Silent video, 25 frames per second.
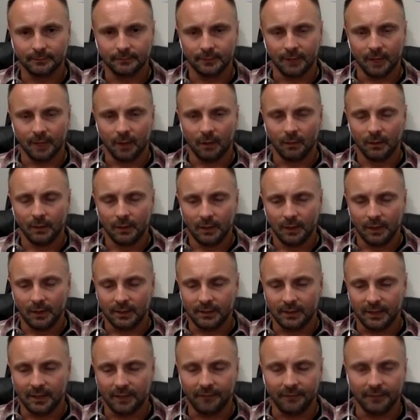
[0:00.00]
No, it's
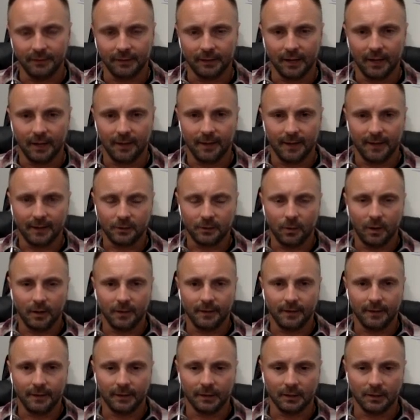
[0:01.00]
definitely not. And that's why I
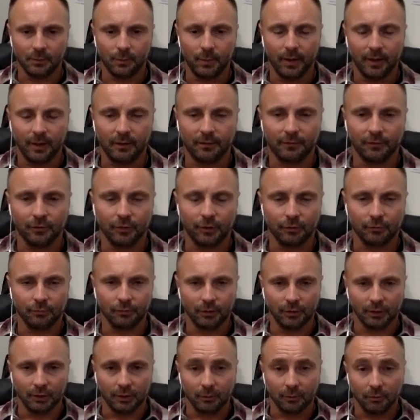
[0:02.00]
think it's better for you to
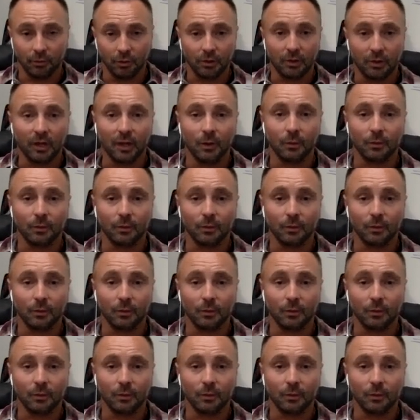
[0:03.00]
really communicate